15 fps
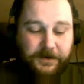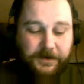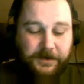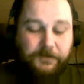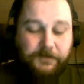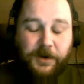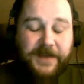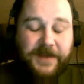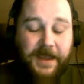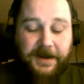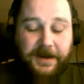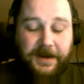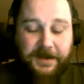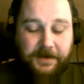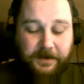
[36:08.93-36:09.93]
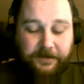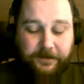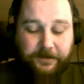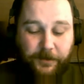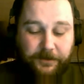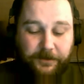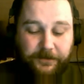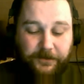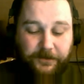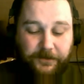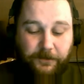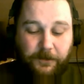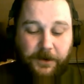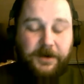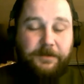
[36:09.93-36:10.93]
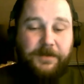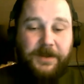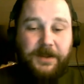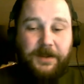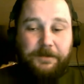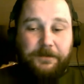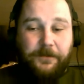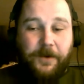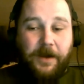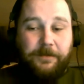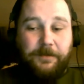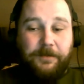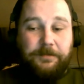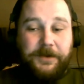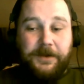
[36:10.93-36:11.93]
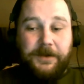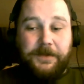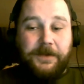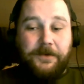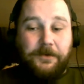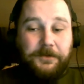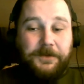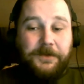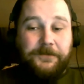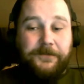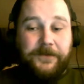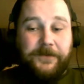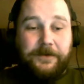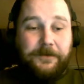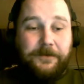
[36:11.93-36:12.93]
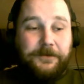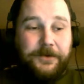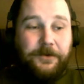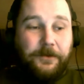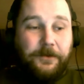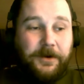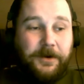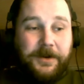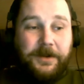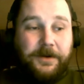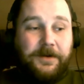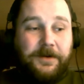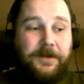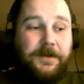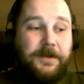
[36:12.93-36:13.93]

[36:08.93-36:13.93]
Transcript: retaining customers, we're going to be probably the only field in Oregon,